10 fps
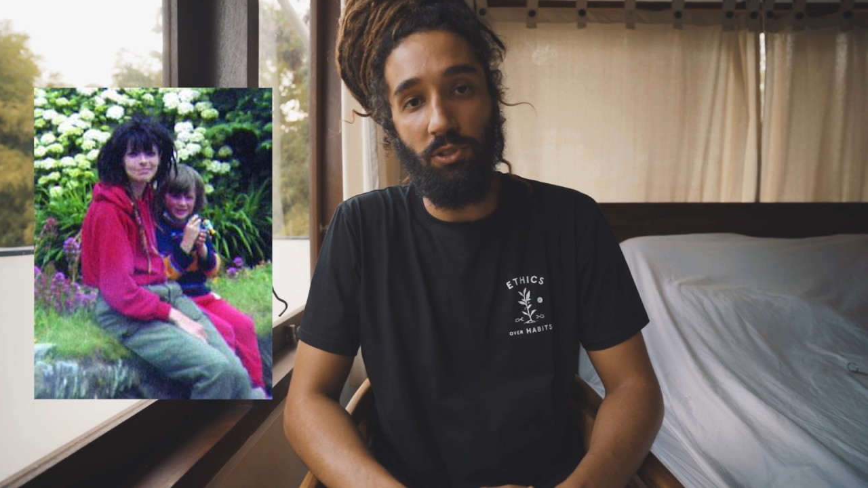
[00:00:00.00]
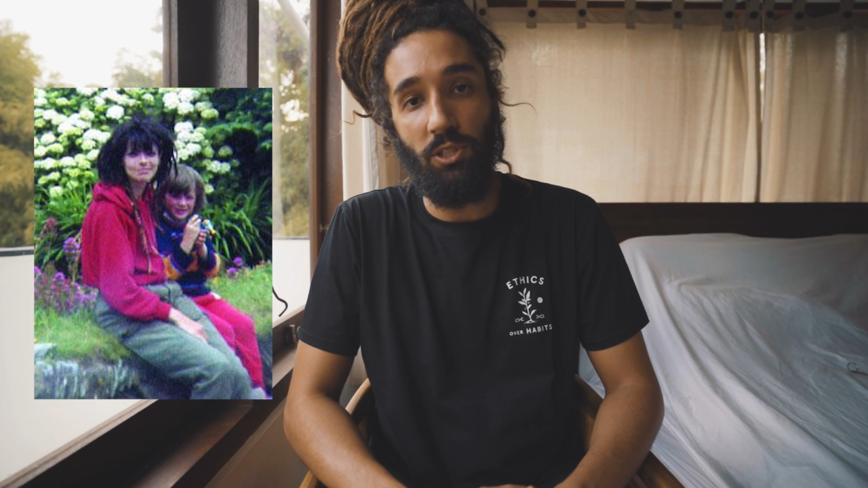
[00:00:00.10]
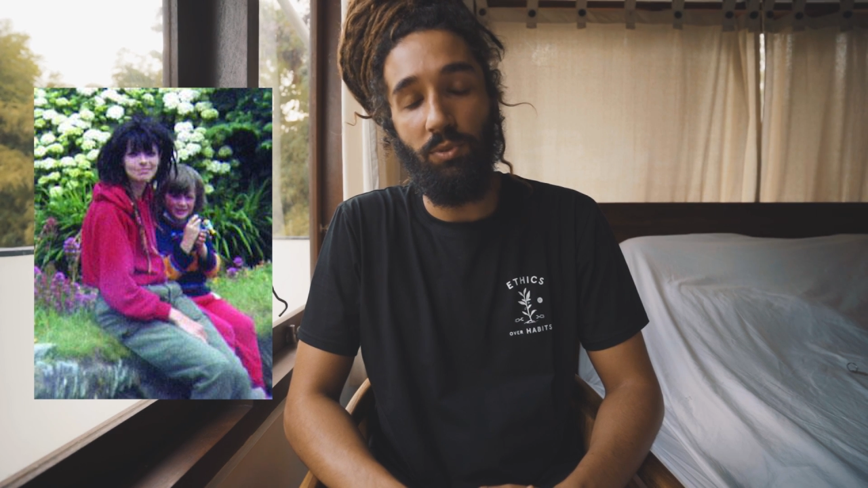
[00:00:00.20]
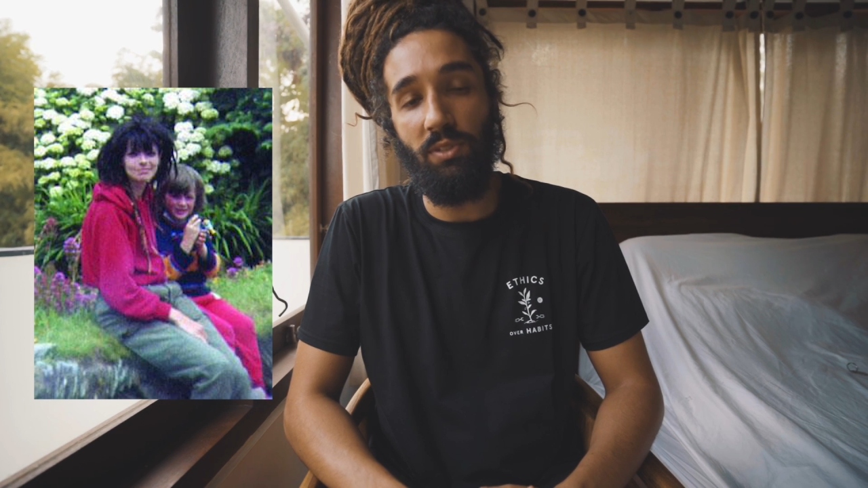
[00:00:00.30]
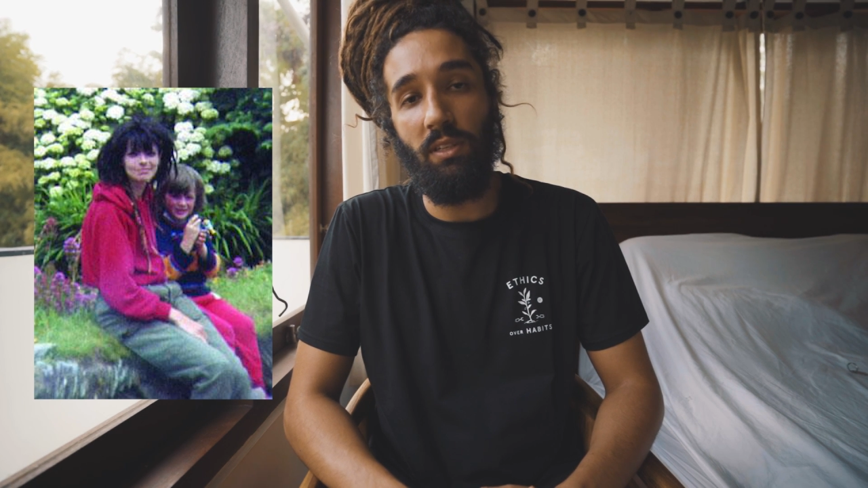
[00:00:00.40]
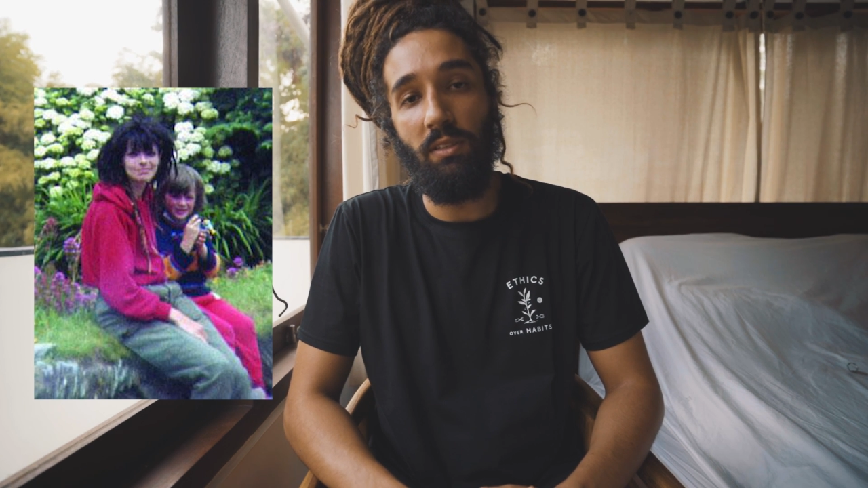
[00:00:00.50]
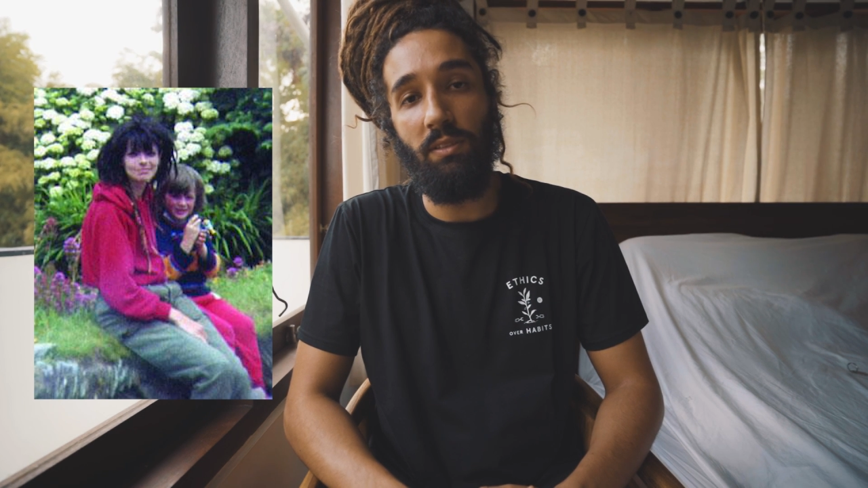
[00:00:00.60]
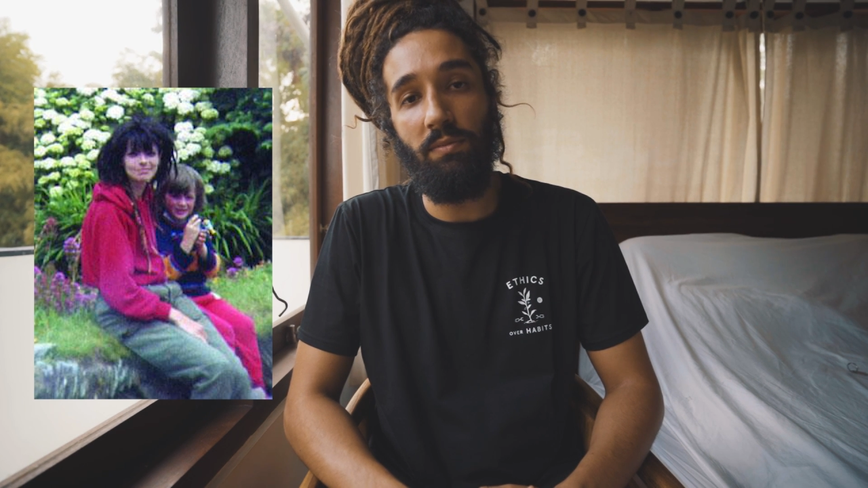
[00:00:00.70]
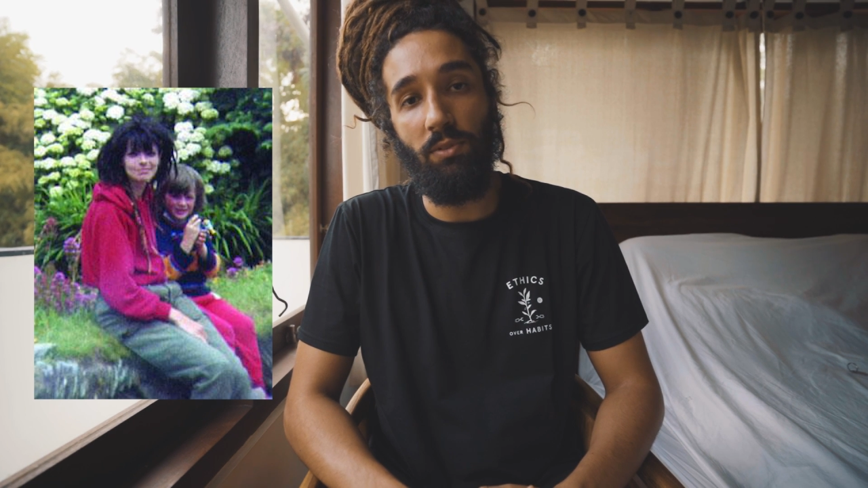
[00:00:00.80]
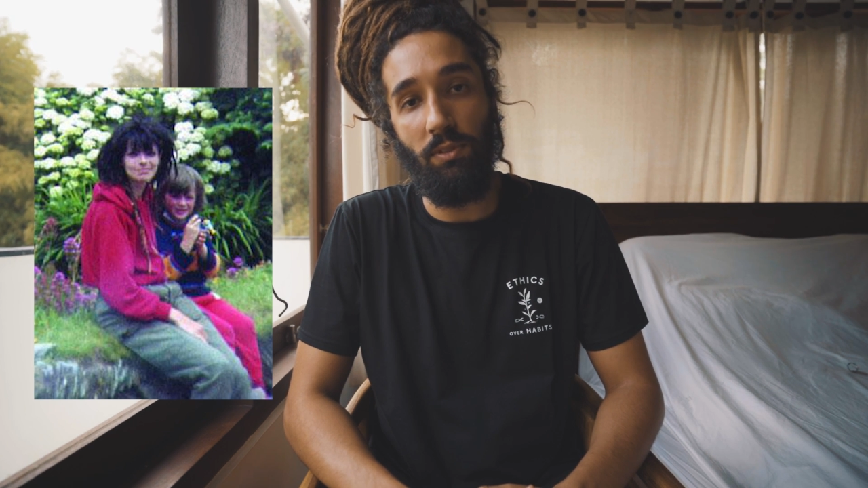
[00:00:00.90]
she was killed
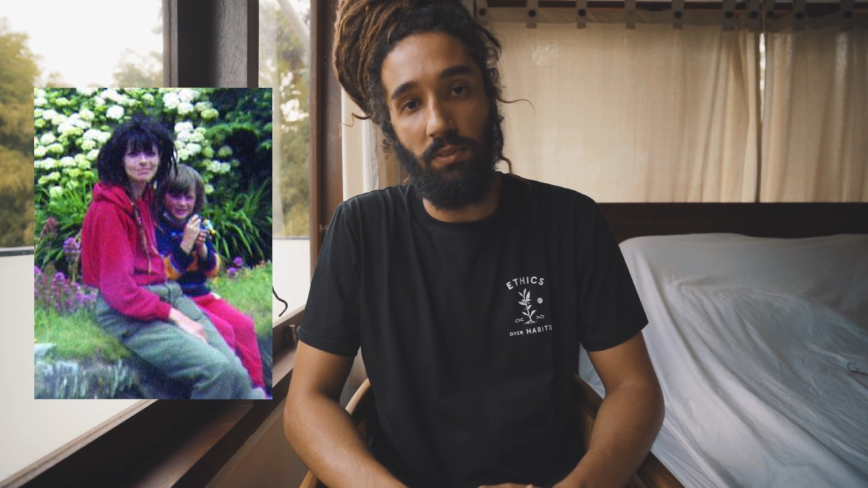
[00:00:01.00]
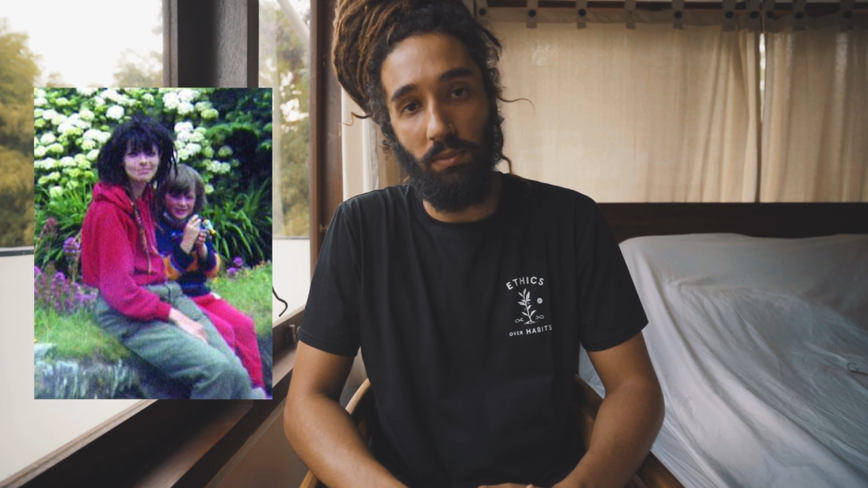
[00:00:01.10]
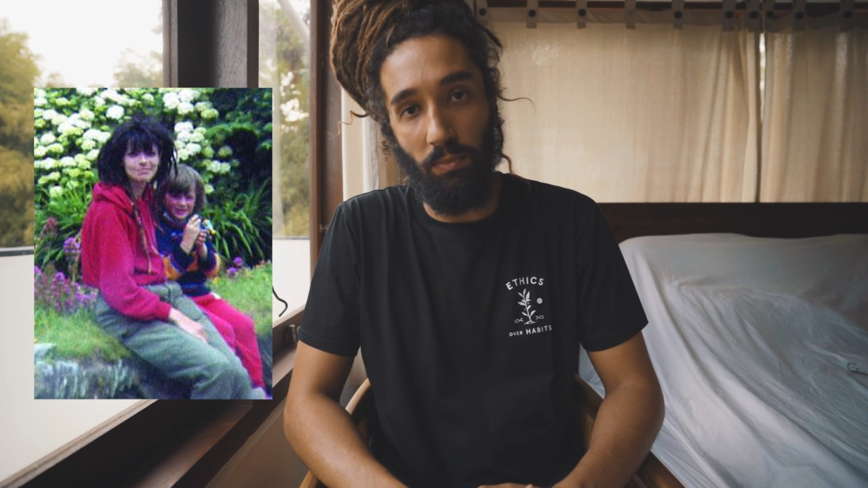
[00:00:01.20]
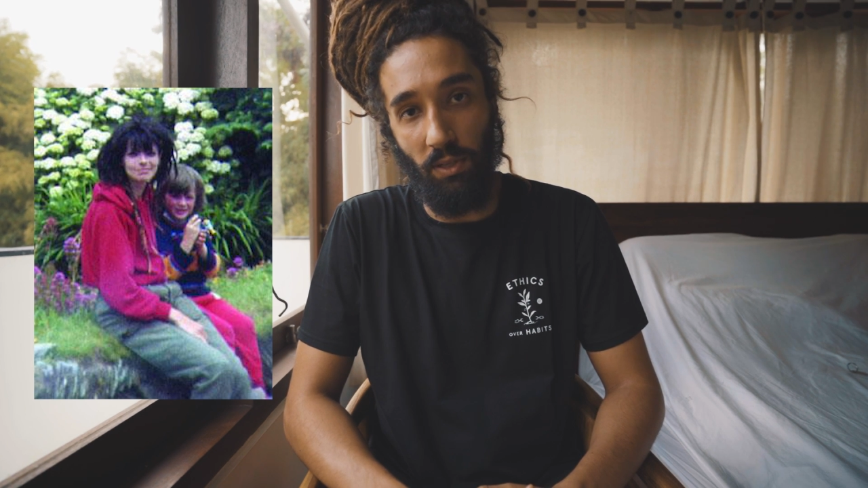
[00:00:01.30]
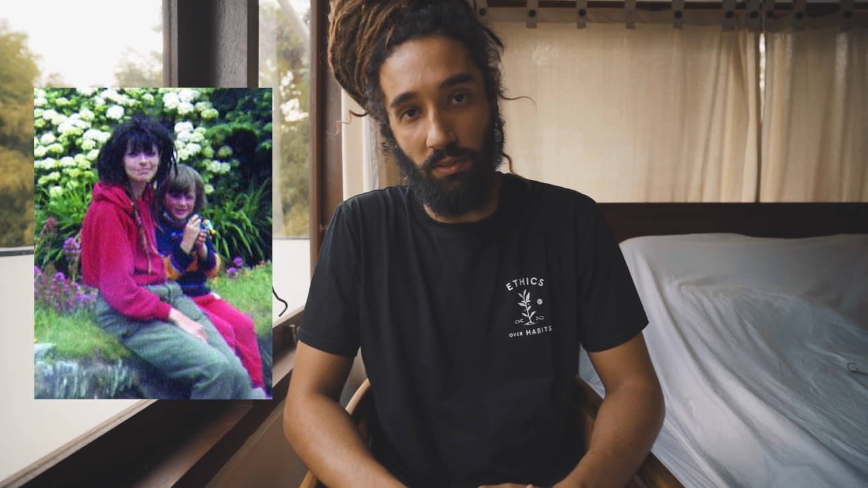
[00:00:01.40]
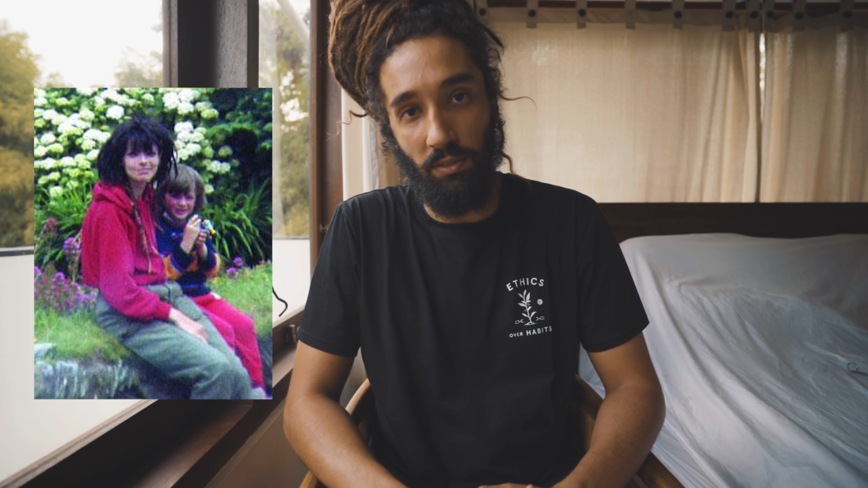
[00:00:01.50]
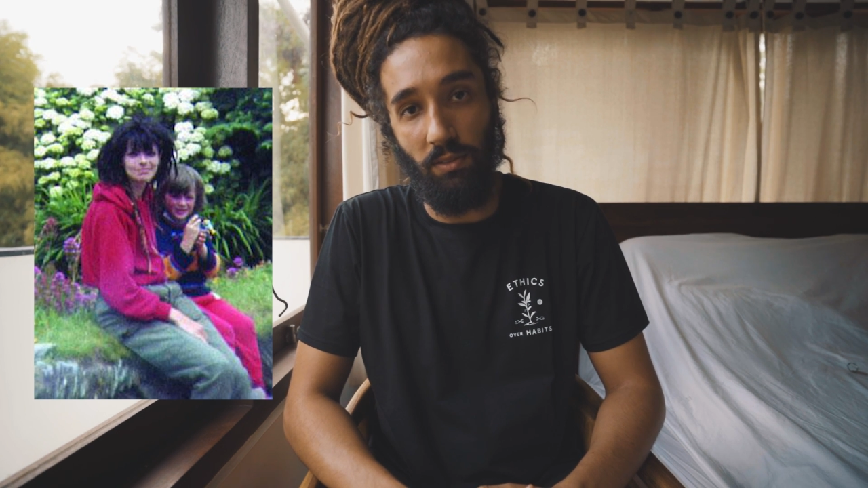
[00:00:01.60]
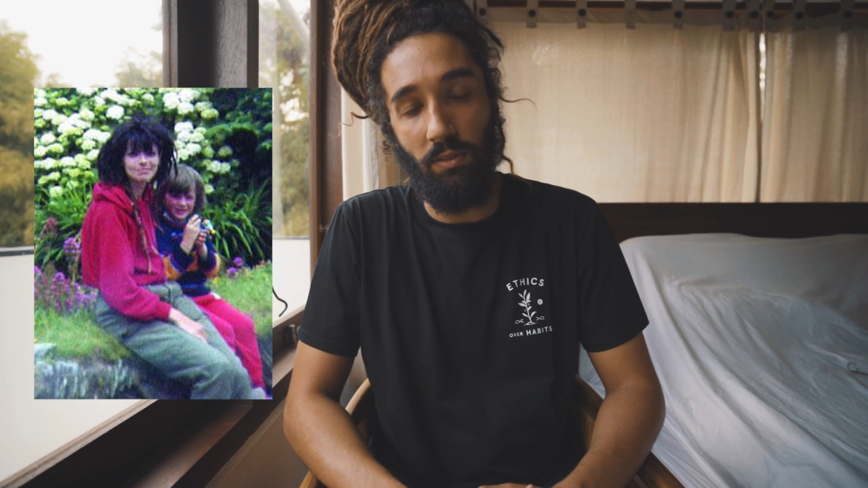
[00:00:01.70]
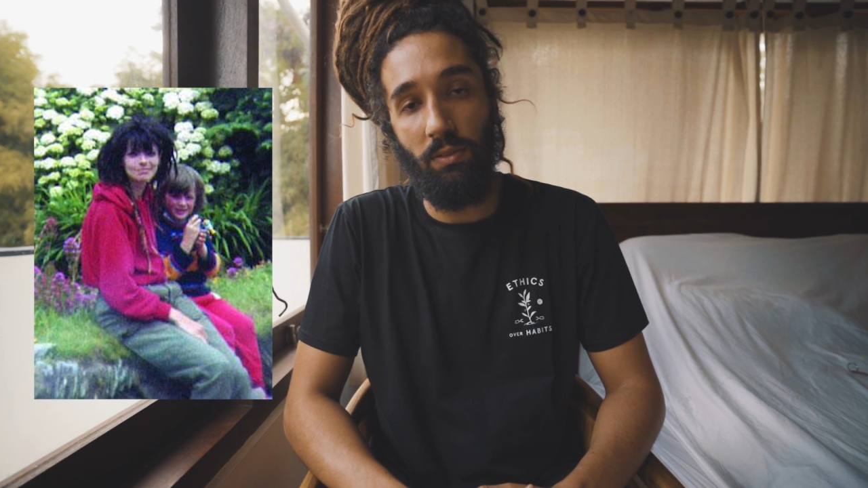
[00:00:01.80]
in front of her mother